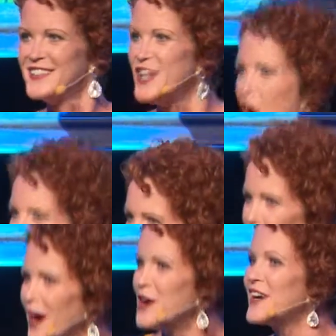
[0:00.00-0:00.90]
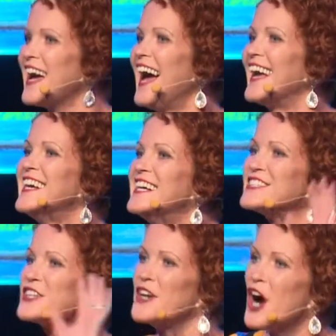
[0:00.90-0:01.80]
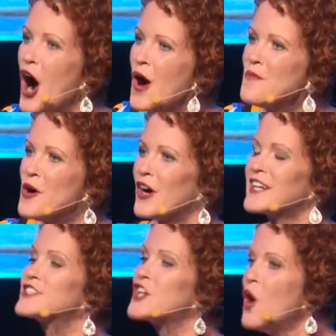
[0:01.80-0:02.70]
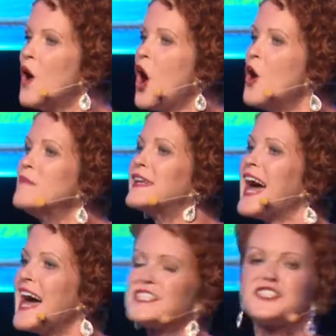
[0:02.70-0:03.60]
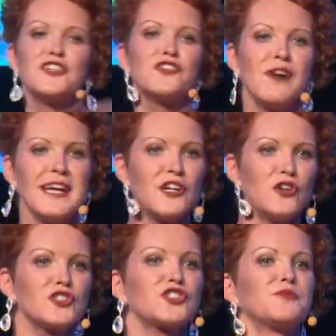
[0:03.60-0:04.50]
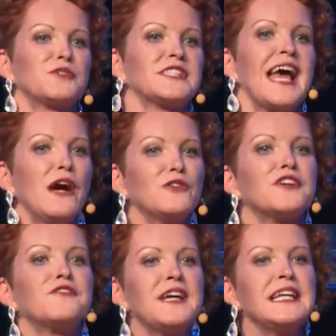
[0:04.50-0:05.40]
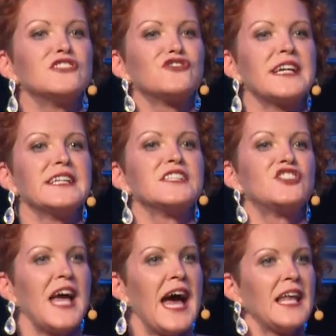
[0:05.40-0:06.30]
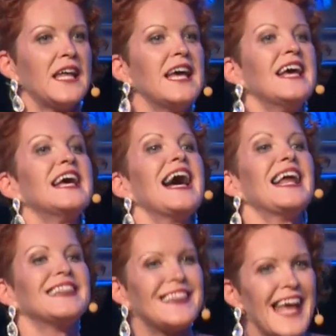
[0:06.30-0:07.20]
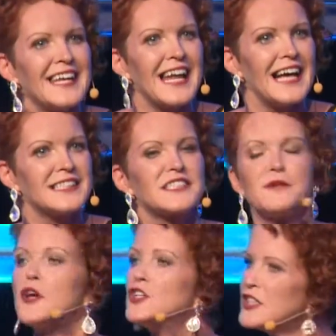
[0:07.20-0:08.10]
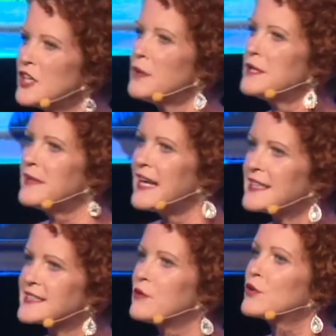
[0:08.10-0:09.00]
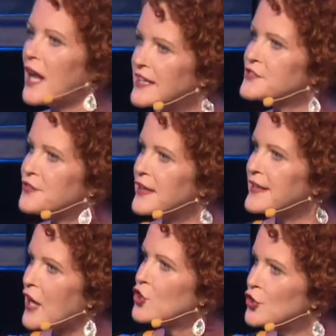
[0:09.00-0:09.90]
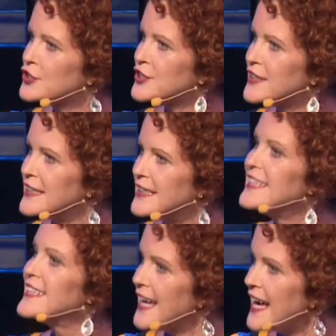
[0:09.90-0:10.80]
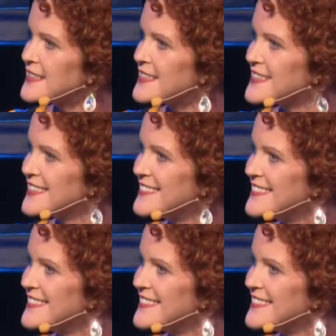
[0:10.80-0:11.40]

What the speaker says: No, okay. So your homework is go home and ask your great customers how they're feeling drinking the gel, and then ask them, do you know anybody else that would like to feel that good? Yes?